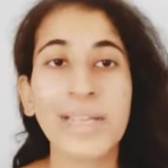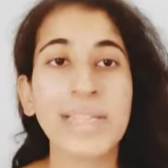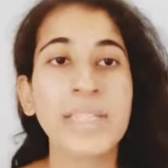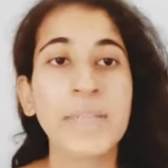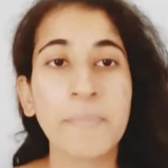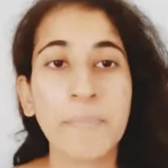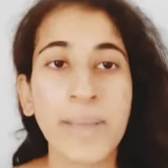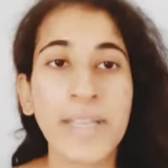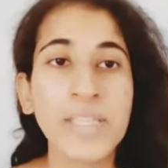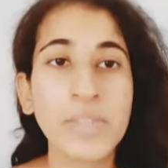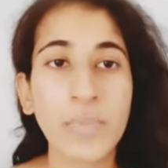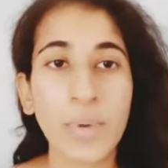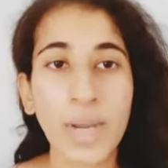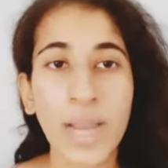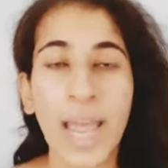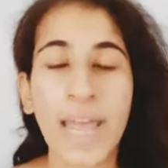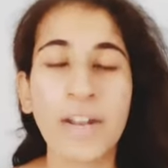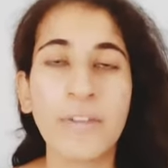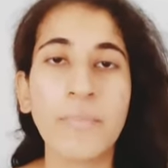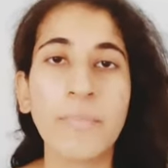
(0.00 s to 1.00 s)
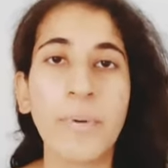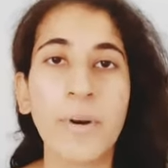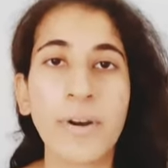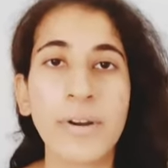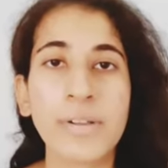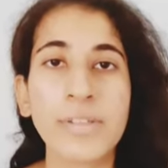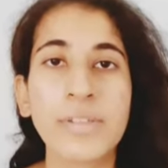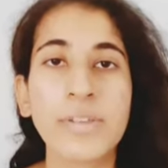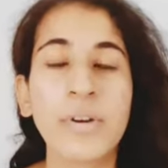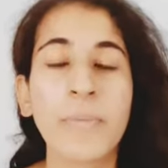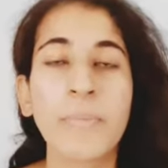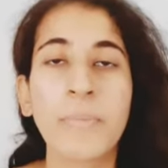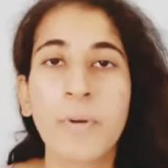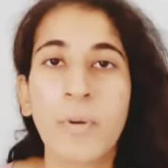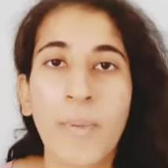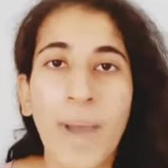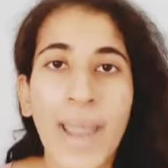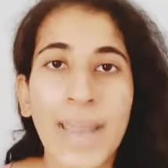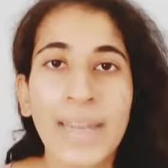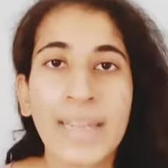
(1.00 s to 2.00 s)
It depends what kind of perks you're
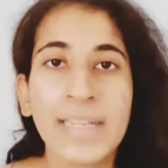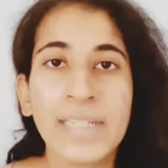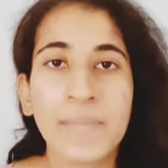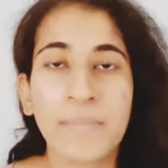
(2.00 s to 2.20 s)
providing,